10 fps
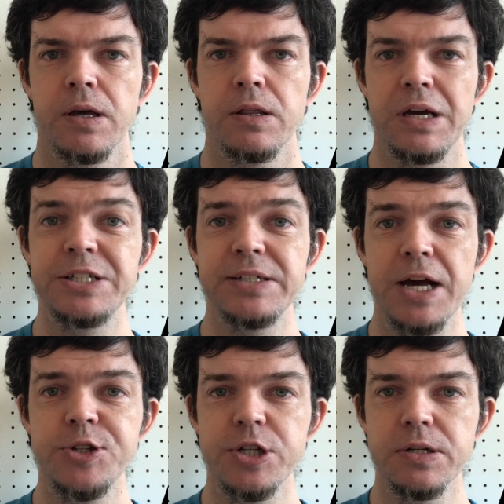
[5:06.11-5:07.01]
The
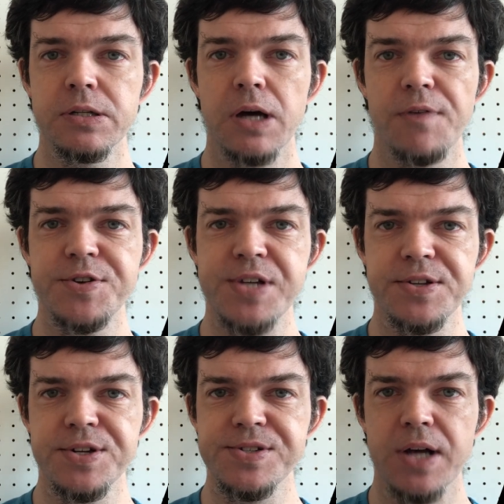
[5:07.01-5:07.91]
intonation of the
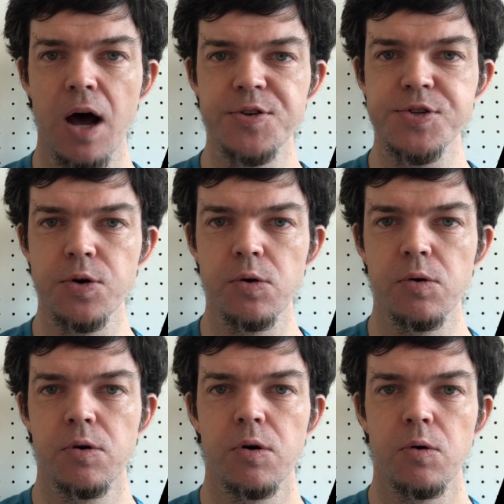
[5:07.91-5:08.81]
sentence also